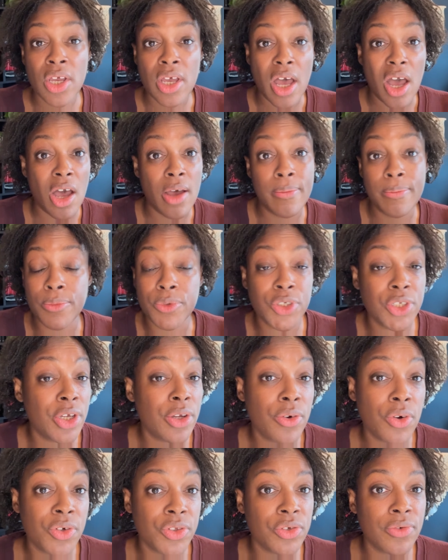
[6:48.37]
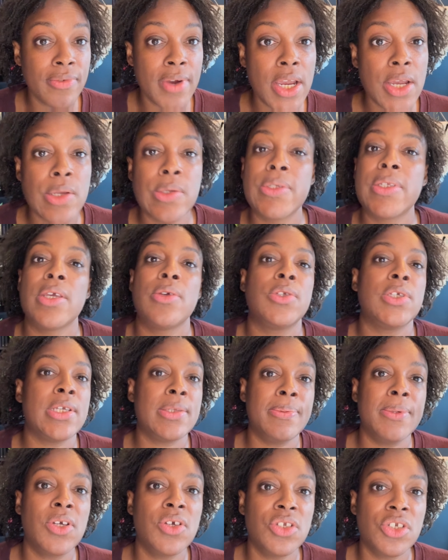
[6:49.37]
you know, on your own. So just
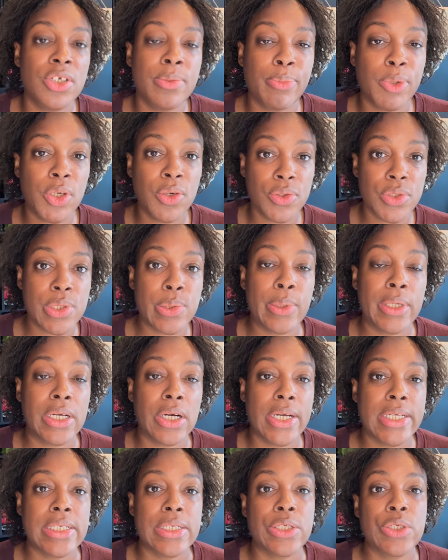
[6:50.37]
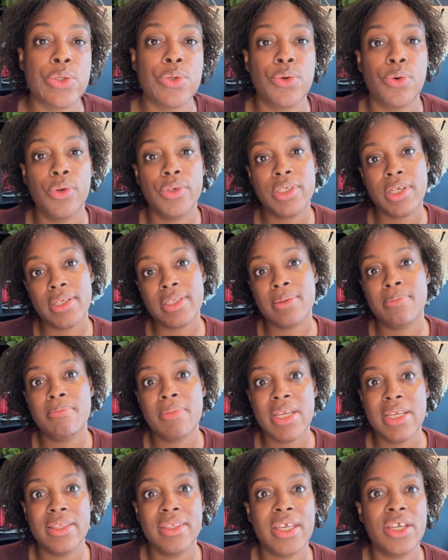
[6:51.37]
because you book onto a guided tour doesn't
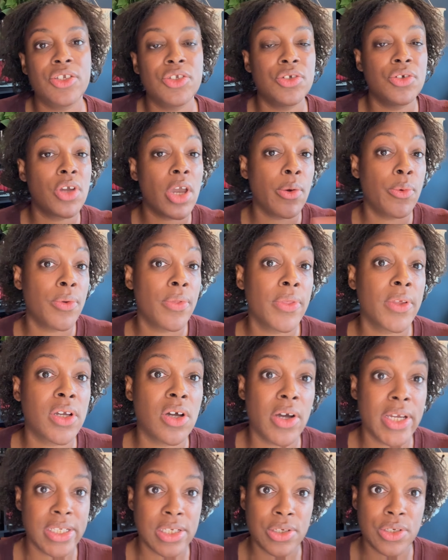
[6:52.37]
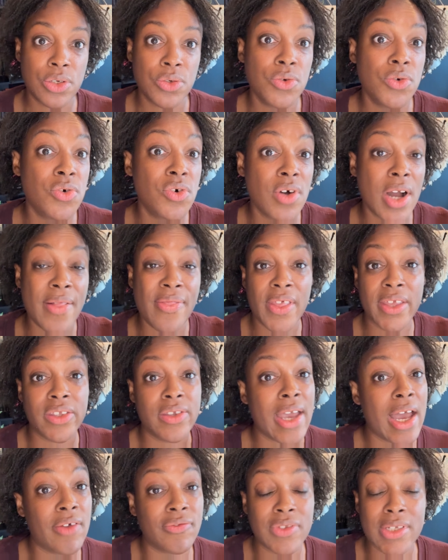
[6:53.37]
mean that you go on the guided tour and then you
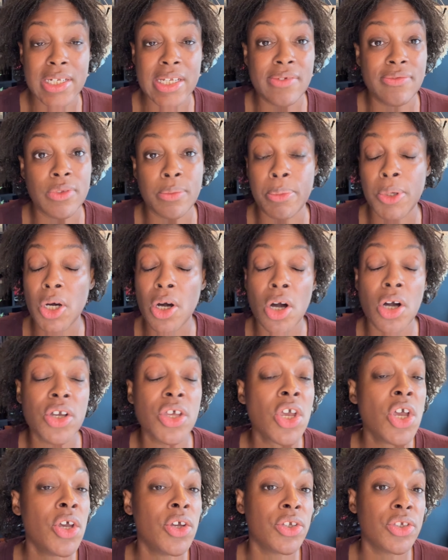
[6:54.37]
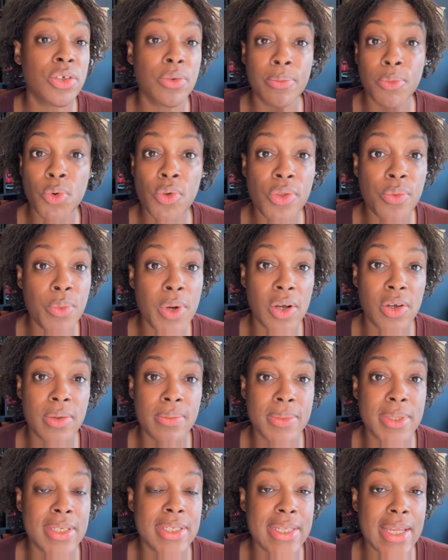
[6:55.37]
have to leave the park. You're more than welcome
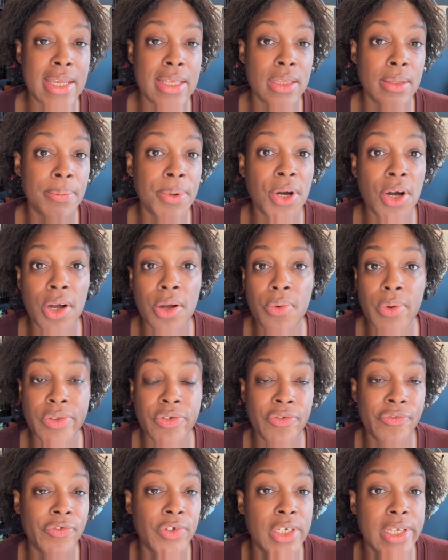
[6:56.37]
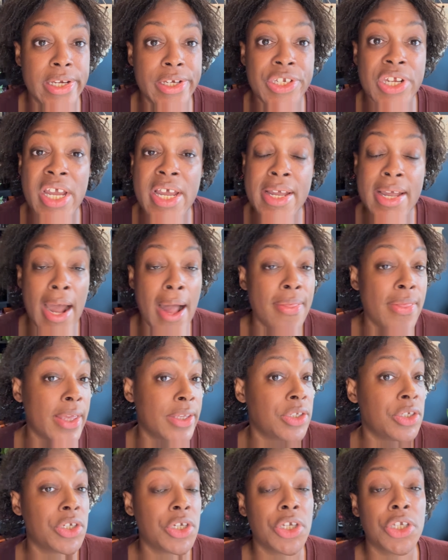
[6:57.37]
to stay in the park when you're finished, and then
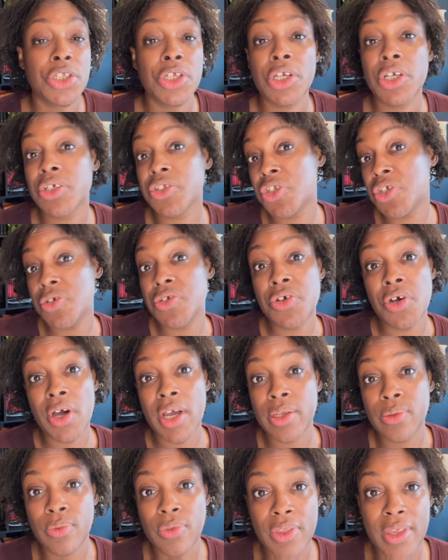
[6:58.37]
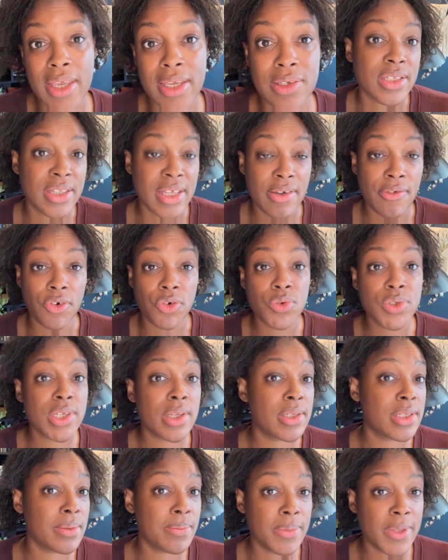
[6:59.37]
you can do your own thing. There are also
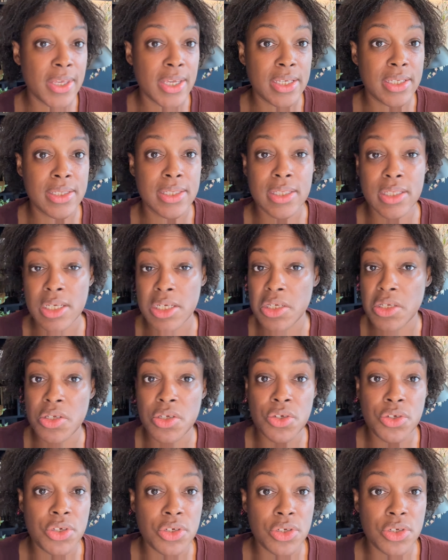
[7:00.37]
some things that you should